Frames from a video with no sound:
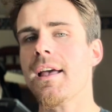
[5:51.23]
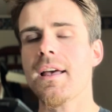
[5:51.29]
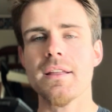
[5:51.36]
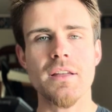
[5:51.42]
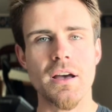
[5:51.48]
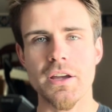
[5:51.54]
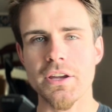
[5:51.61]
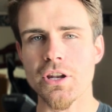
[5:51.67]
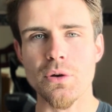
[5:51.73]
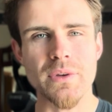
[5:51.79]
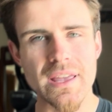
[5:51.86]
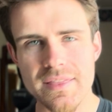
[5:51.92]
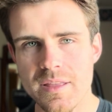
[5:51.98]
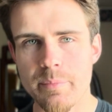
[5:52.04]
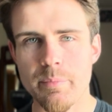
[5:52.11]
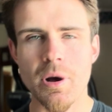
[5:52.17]

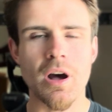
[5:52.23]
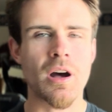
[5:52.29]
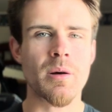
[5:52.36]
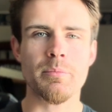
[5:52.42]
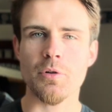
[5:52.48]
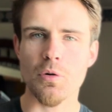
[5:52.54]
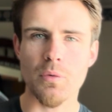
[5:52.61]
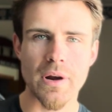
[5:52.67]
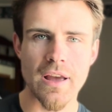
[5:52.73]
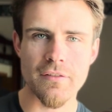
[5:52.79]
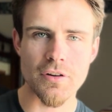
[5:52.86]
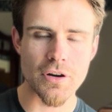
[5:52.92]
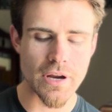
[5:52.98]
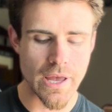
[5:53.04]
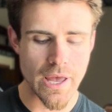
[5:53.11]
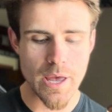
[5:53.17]
getting the pump or
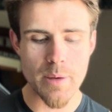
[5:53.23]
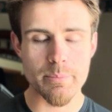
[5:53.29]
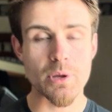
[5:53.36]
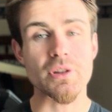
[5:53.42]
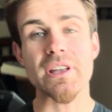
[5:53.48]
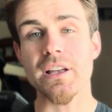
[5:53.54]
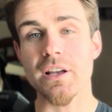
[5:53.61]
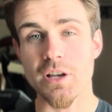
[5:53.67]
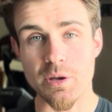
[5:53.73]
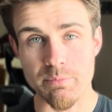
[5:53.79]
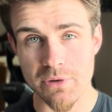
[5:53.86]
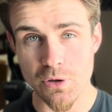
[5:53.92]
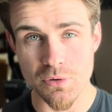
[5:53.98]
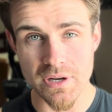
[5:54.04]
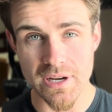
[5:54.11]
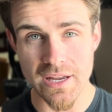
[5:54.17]
whatever, building a
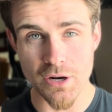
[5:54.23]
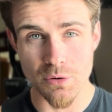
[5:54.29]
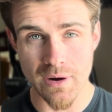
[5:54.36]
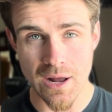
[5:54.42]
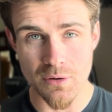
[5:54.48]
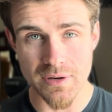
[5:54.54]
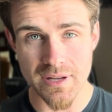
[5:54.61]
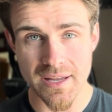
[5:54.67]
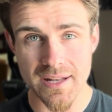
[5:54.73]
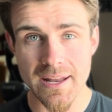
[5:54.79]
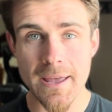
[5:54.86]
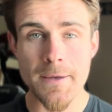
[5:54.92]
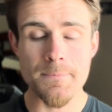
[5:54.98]
community around it,